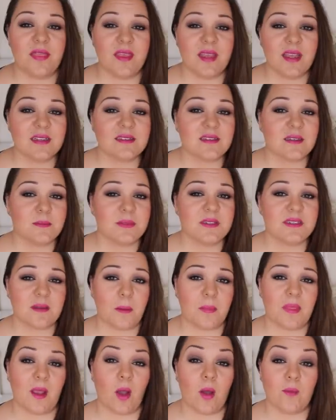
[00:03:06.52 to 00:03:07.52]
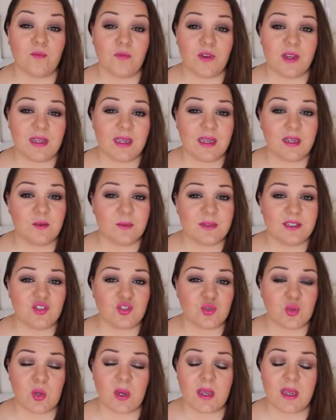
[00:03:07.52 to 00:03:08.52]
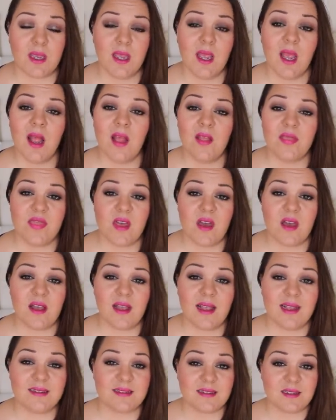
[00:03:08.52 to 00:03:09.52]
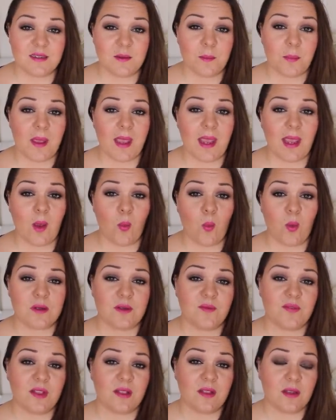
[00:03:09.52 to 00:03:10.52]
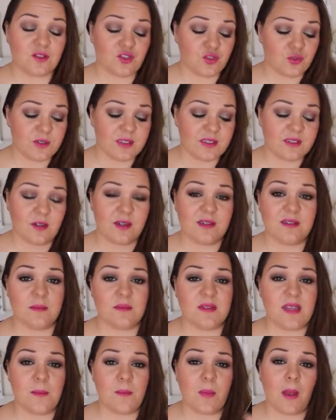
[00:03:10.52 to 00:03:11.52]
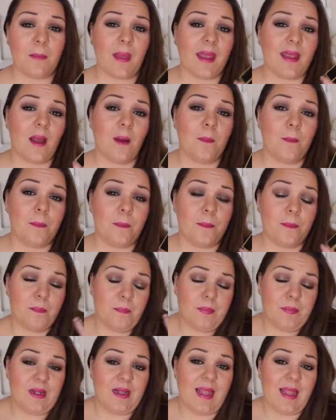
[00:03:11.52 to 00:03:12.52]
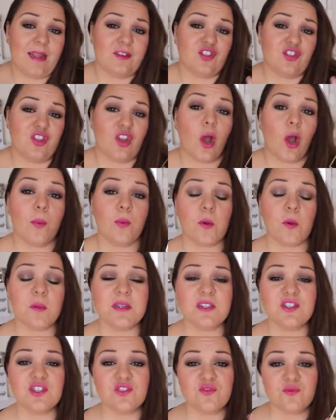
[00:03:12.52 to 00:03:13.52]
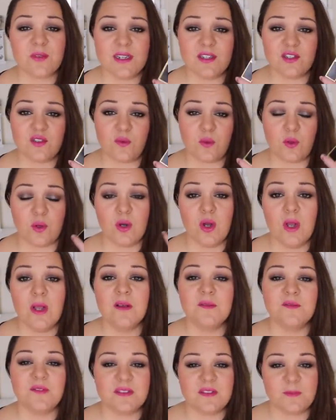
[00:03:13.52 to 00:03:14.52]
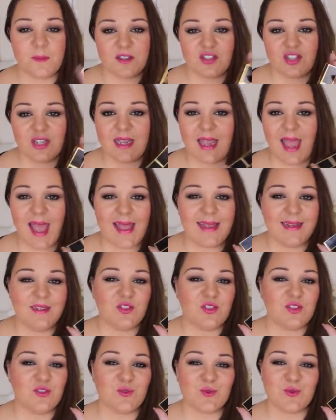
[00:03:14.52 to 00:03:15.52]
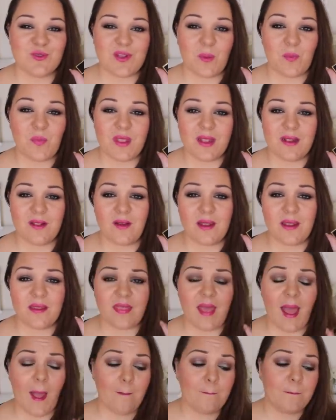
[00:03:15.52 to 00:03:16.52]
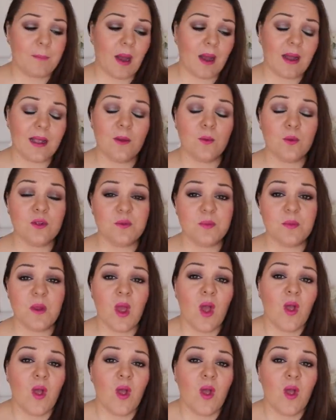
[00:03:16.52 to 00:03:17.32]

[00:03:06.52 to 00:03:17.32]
I think it's going to be something I'm really going to enjoy that is going to be one of the luxurious items in my makeup collection that I probably just reach for for special occasions or something like that but it would